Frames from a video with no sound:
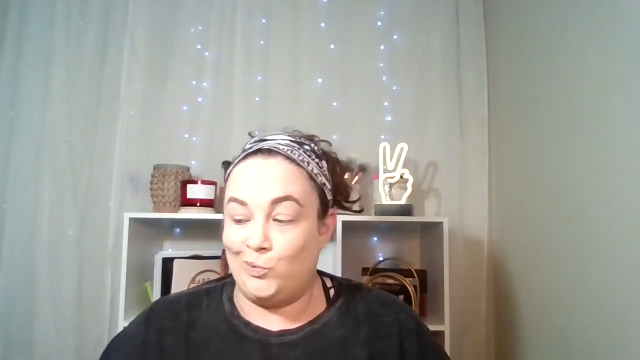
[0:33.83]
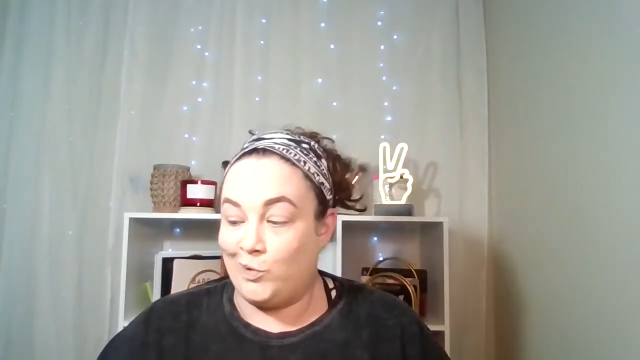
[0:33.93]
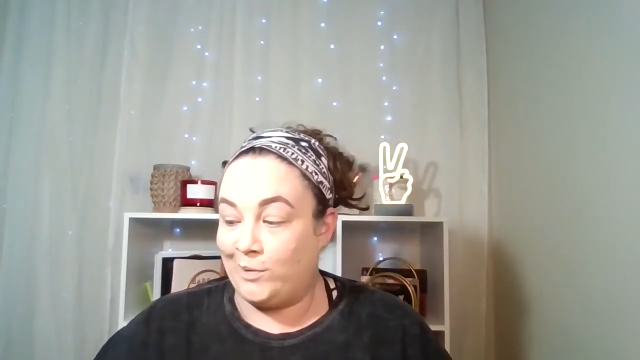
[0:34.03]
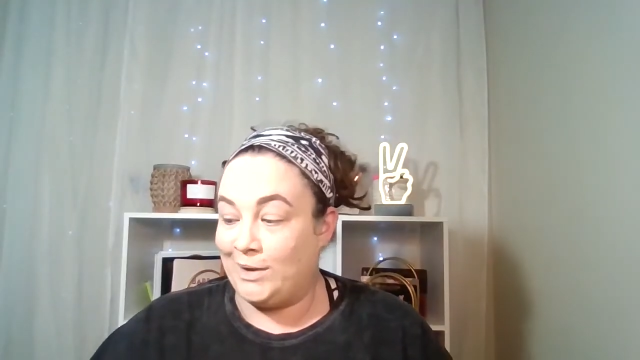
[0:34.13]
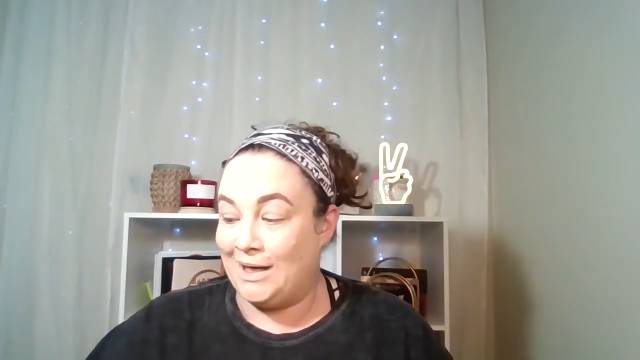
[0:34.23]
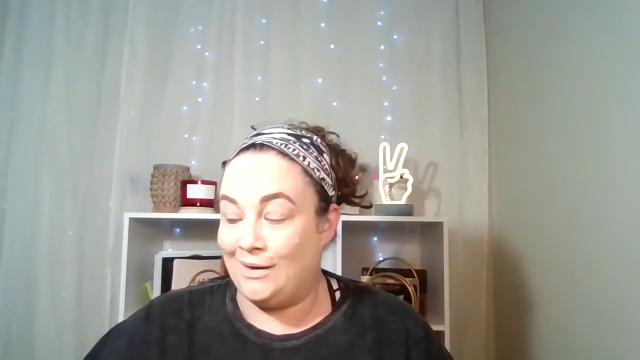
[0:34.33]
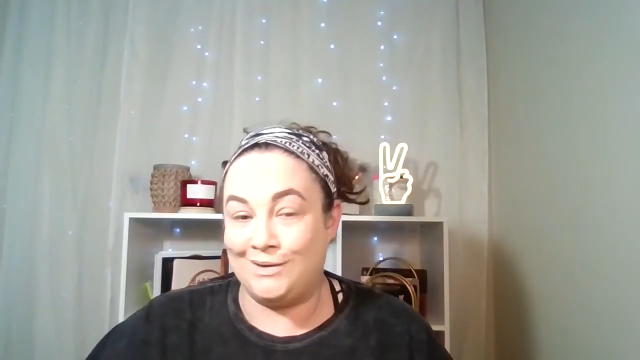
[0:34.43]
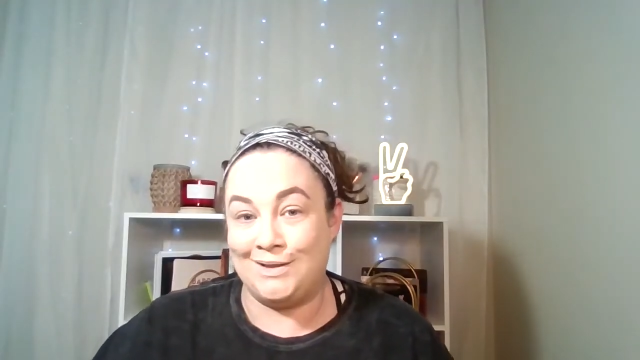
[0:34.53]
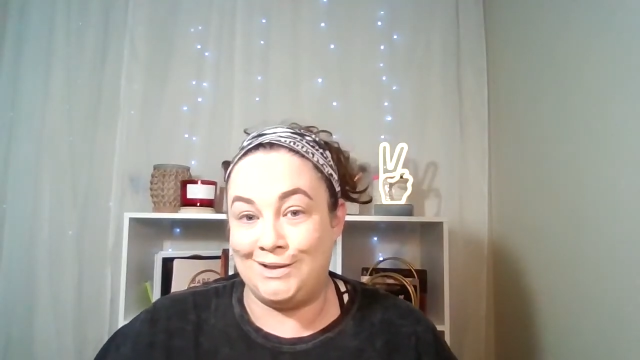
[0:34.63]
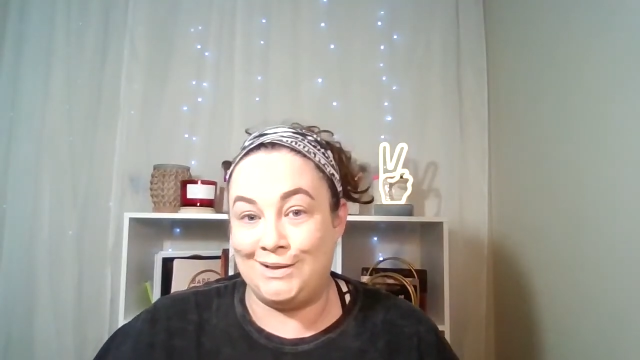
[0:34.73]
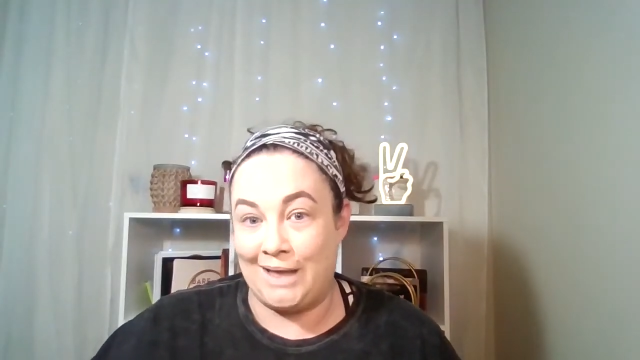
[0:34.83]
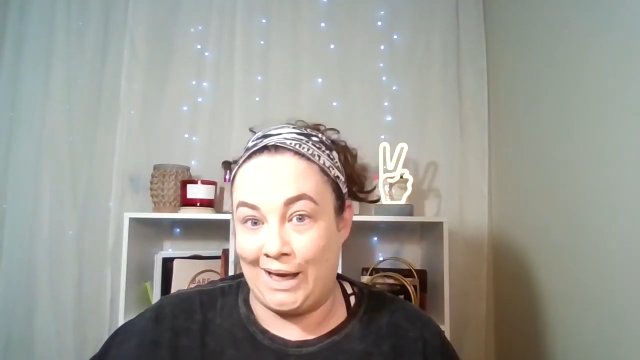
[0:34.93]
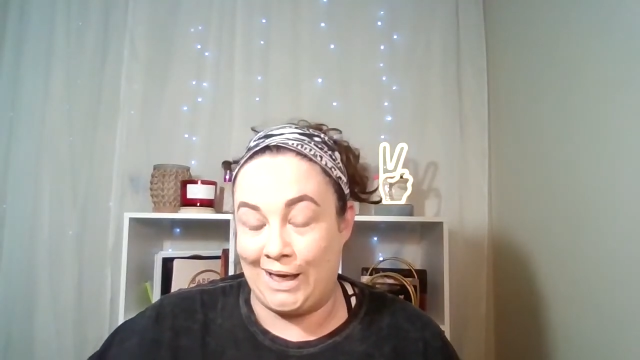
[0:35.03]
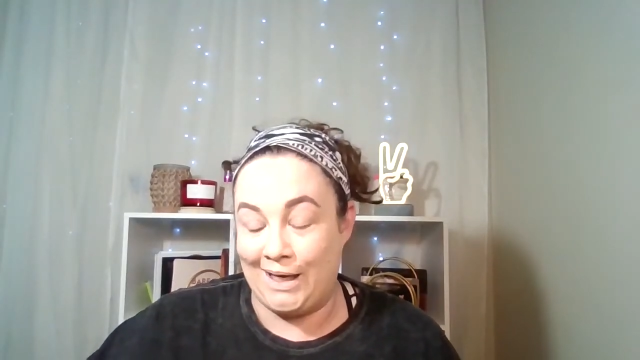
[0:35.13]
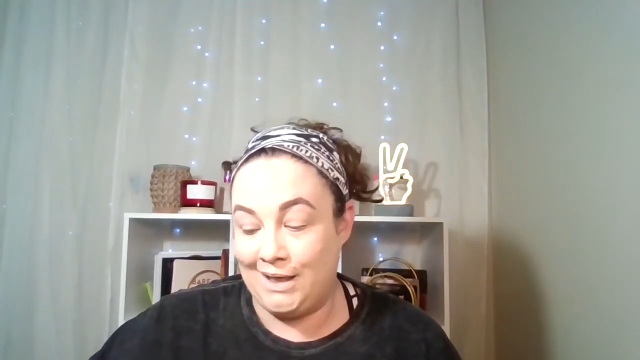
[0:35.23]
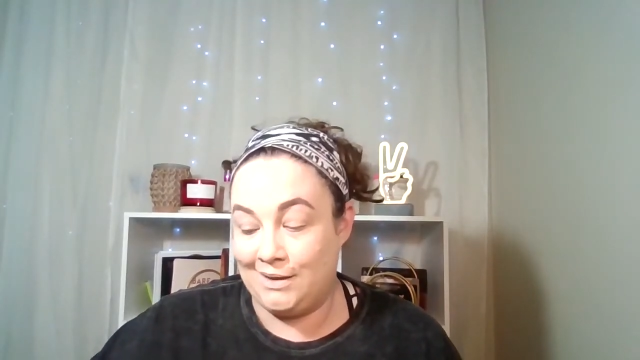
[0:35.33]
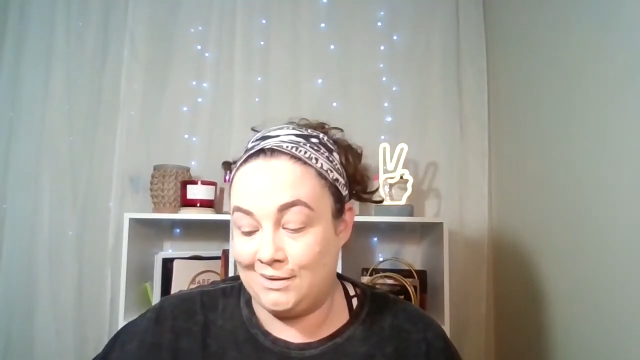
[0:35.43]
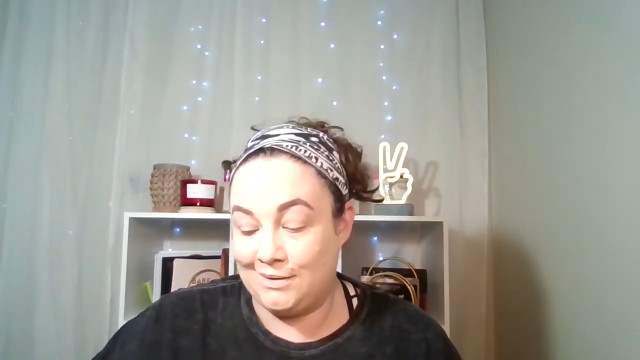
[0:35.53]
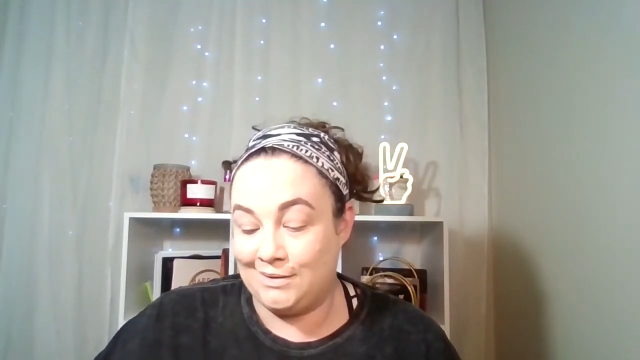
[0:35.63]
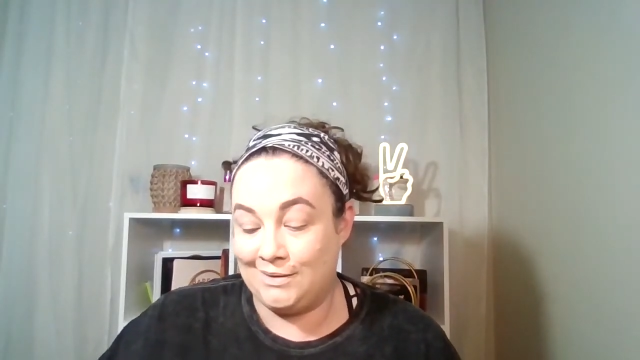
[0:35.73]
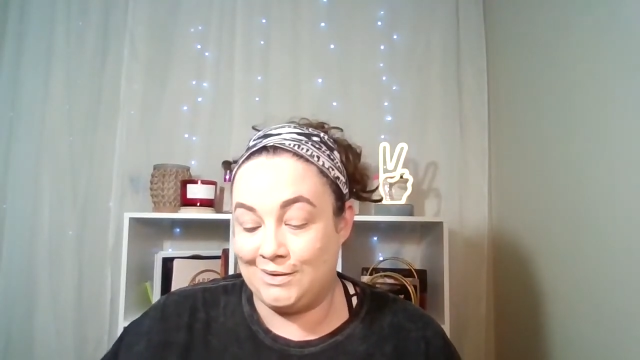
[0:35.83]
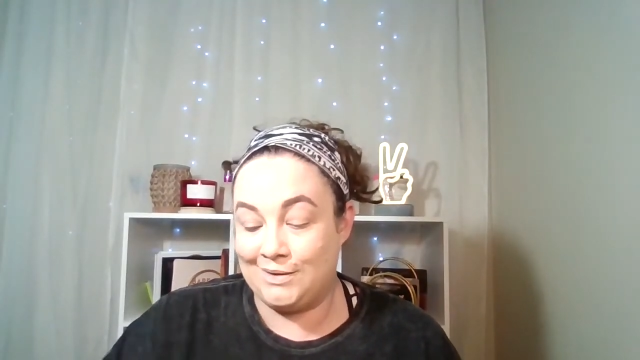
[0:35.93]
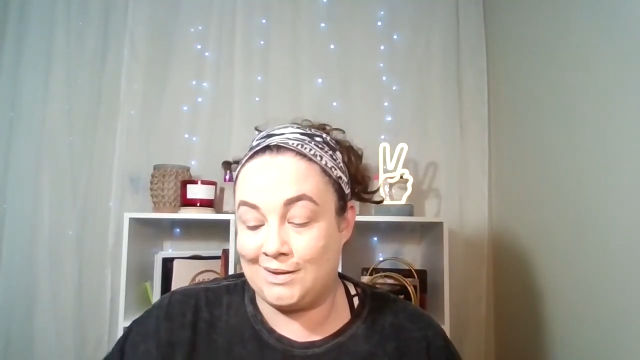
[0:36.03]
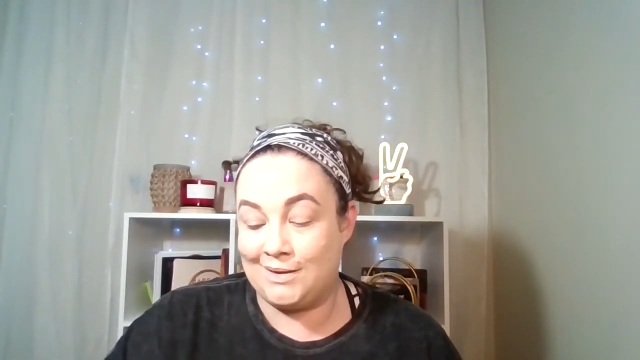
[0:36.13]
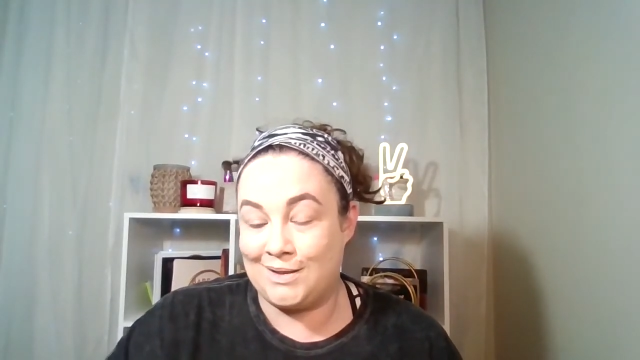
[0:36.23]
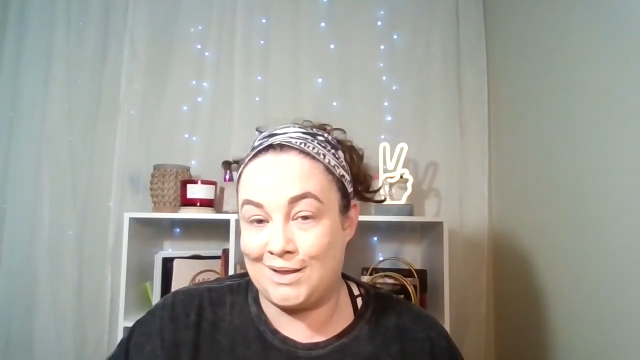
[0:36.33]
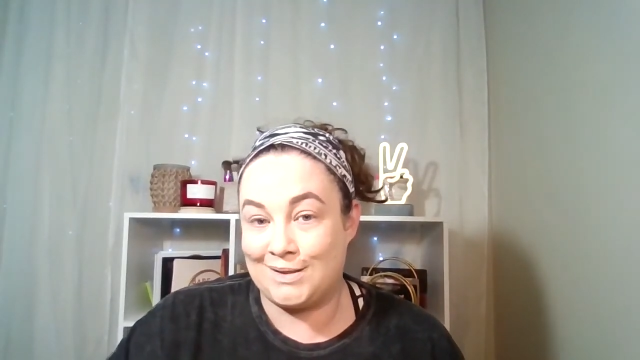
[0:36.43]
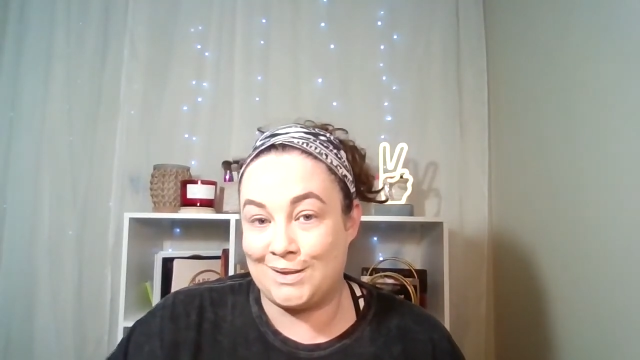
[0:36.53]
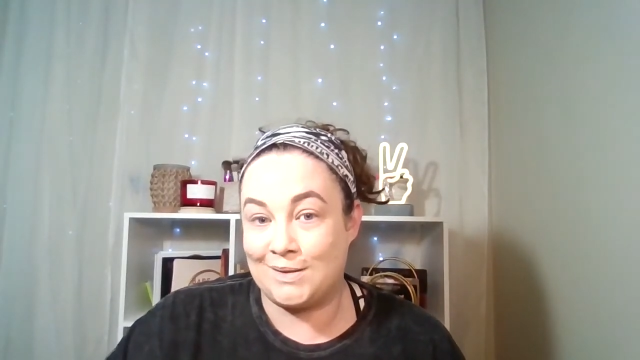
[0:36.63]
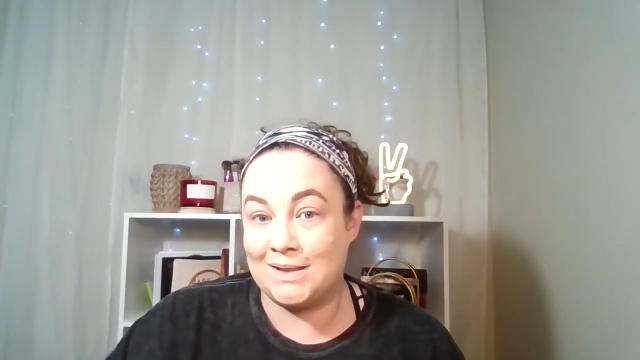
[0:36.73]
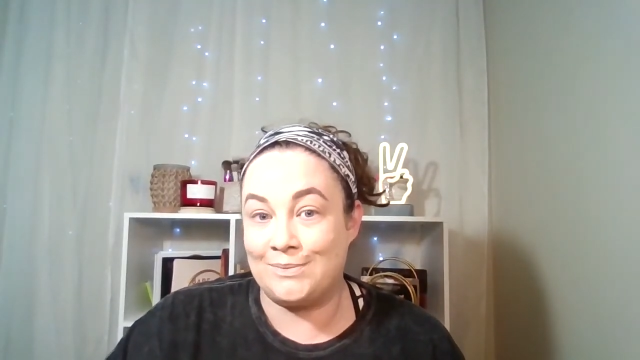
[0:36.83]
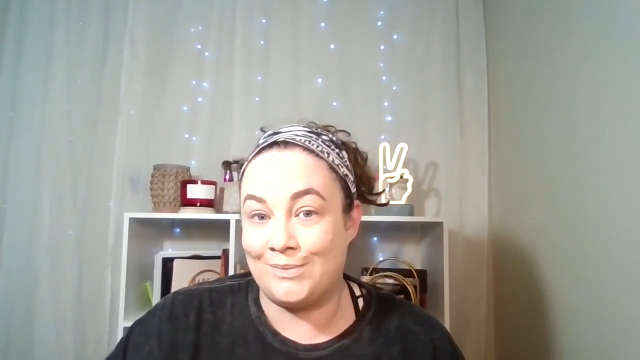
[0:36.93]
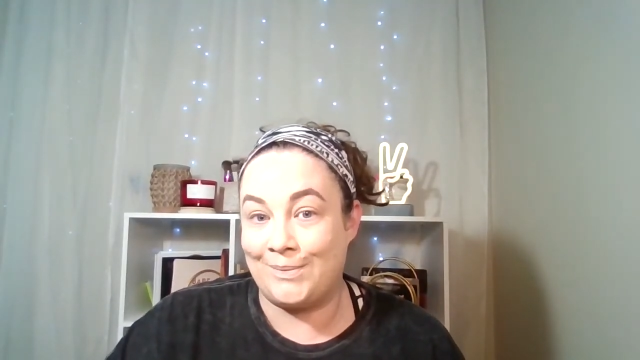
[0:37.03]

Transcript: I'm here today to test out some